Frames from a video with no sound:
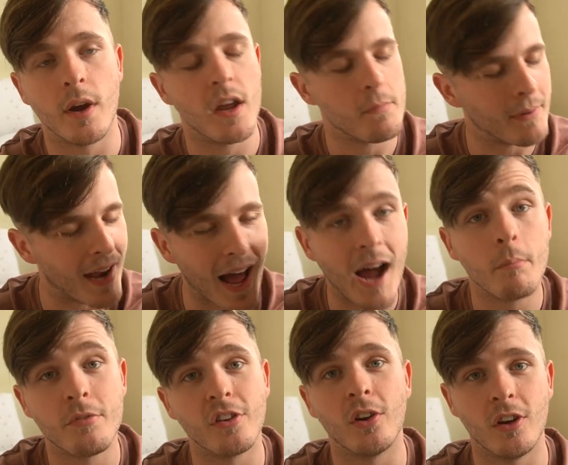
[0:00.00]
It has been
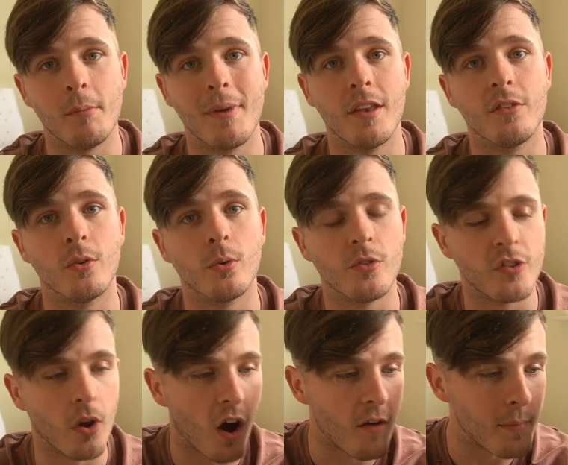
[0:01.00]
absolutely mental. And
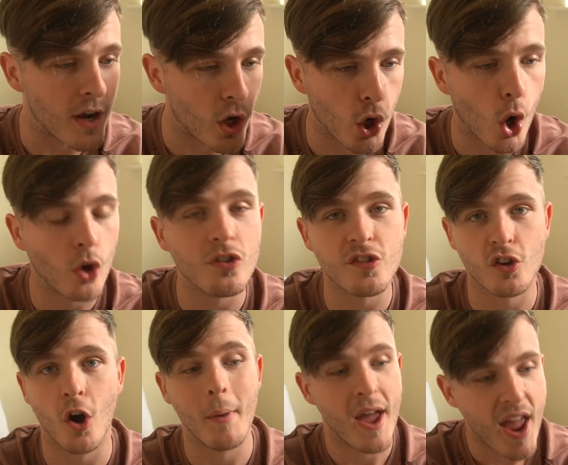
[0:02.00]
so I've been
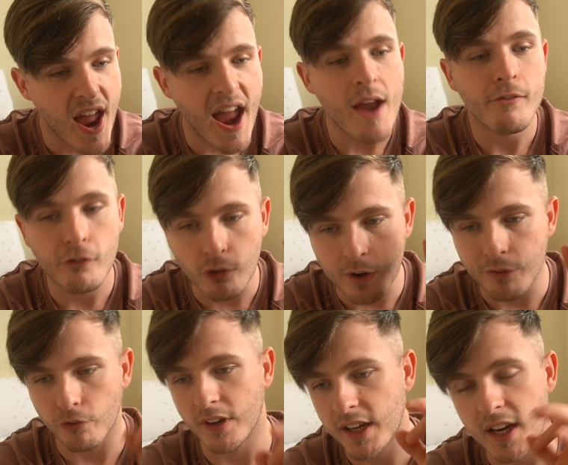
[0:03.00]
non-stop every
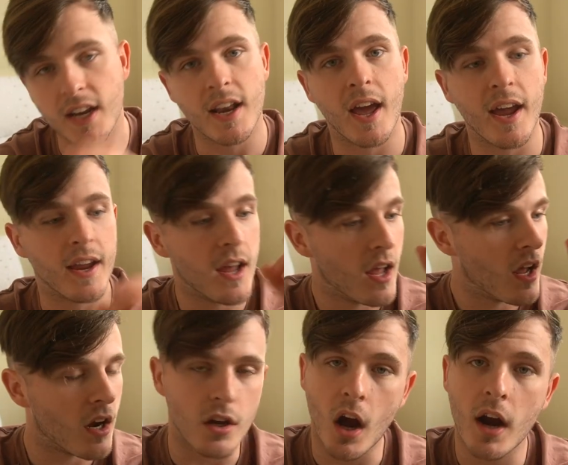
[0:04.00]
freaking day,
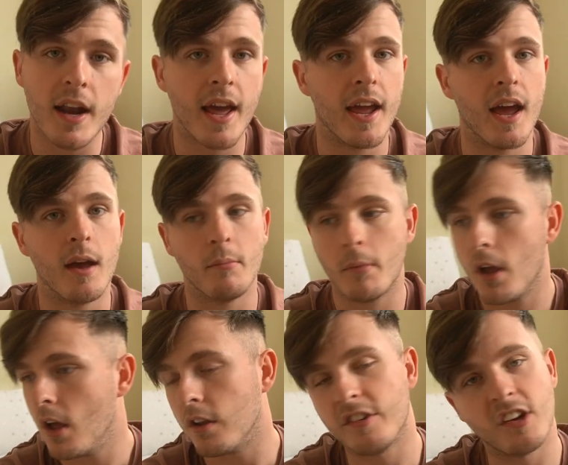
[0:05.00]
nine A M
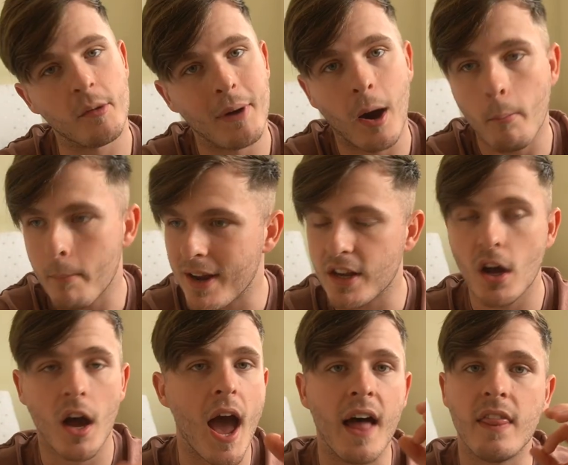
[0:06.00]
until about
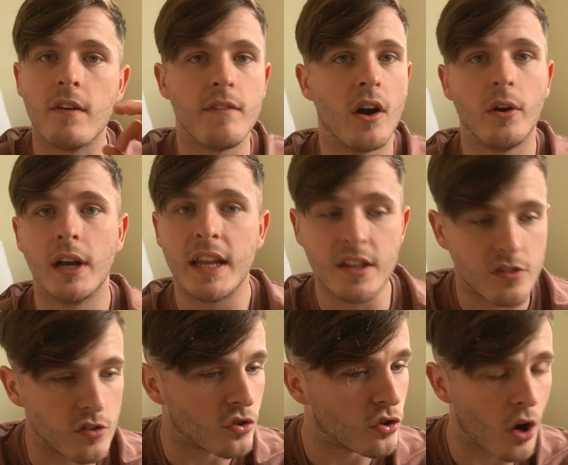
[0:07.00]
midnight at the very least,
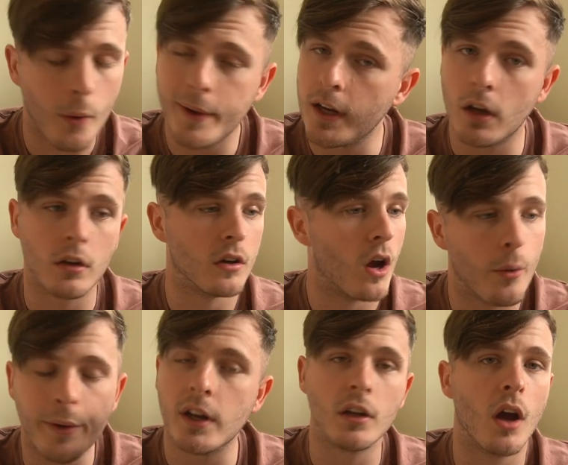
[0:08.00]
just going and
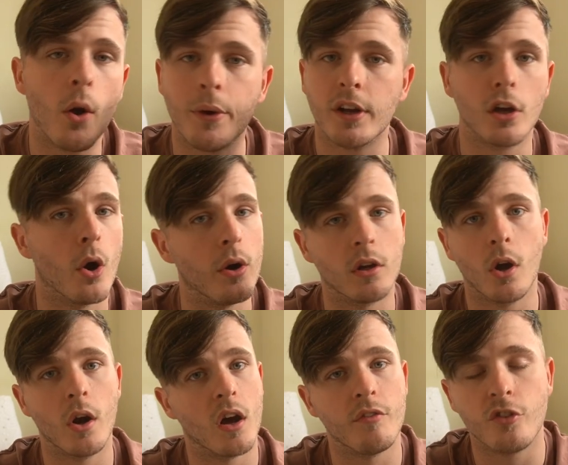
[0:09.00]
going and going and going and
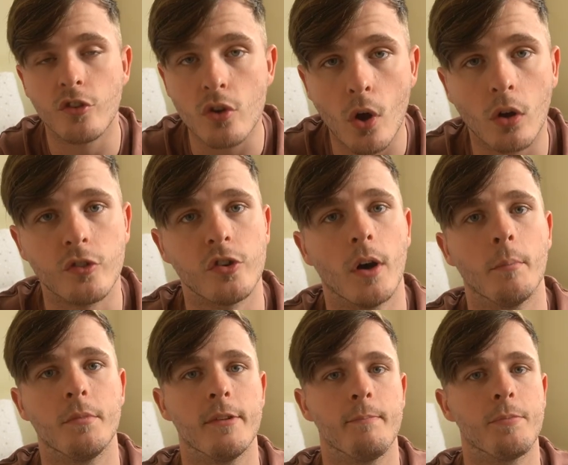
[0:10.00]
going. I've just not
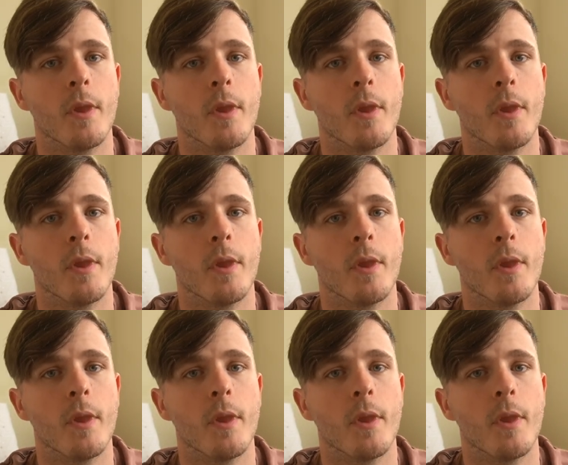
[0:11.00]
stopped.